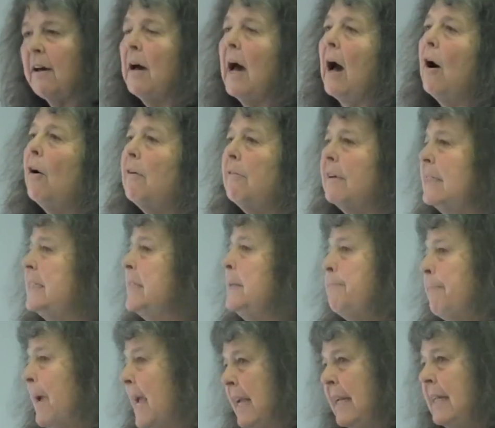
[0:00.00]
already
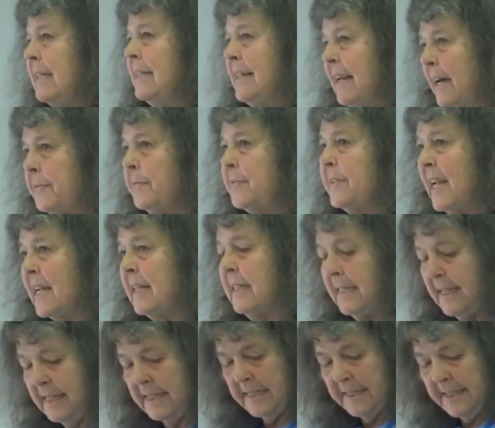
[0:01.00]
pay enough
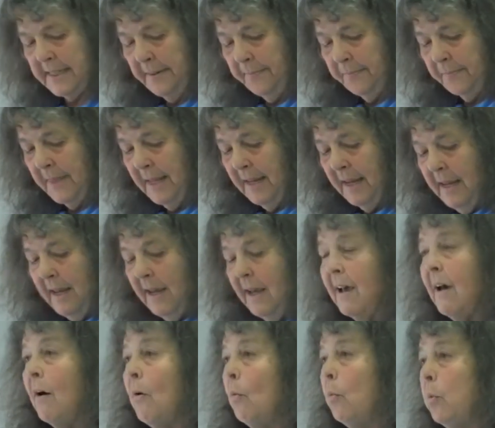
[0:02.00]
taxes.
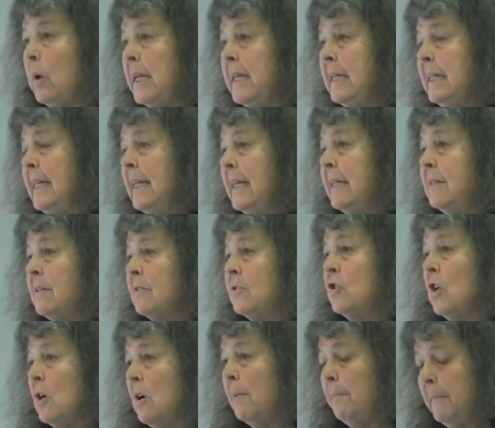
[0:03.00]
We in
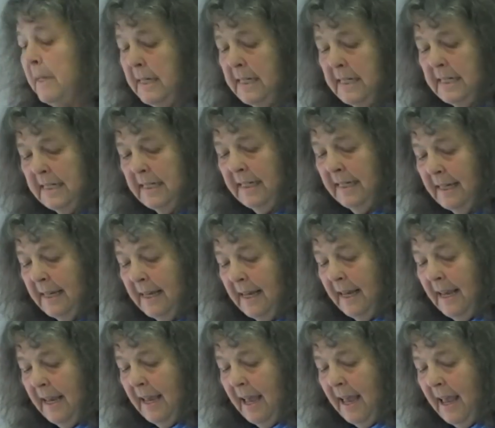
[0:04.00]
Germany
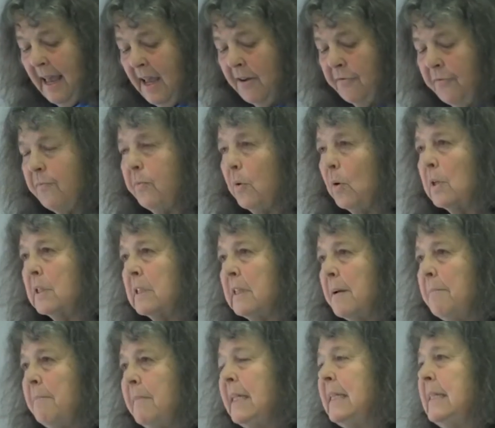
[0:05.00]
have
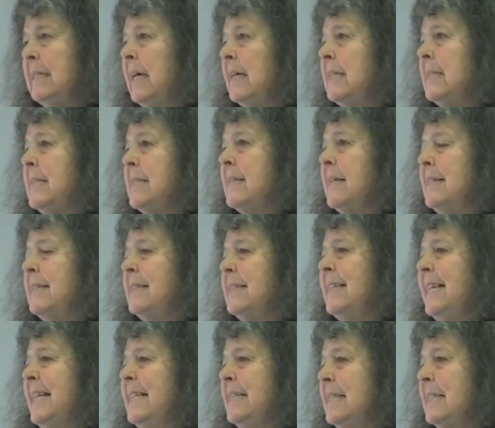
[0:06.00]
water meters
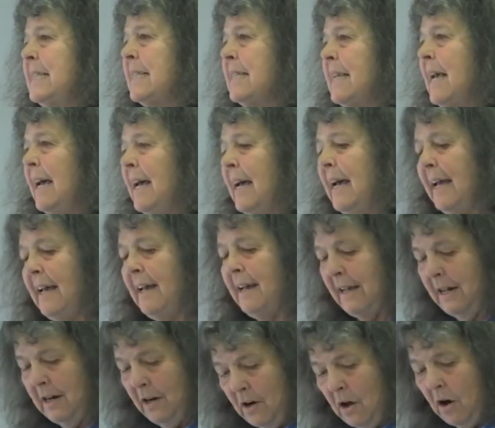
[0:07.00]
since
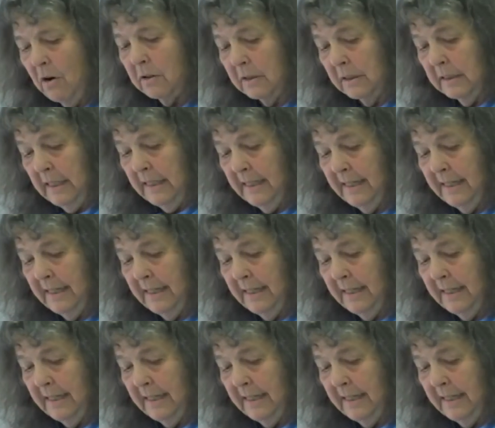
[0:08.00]
long,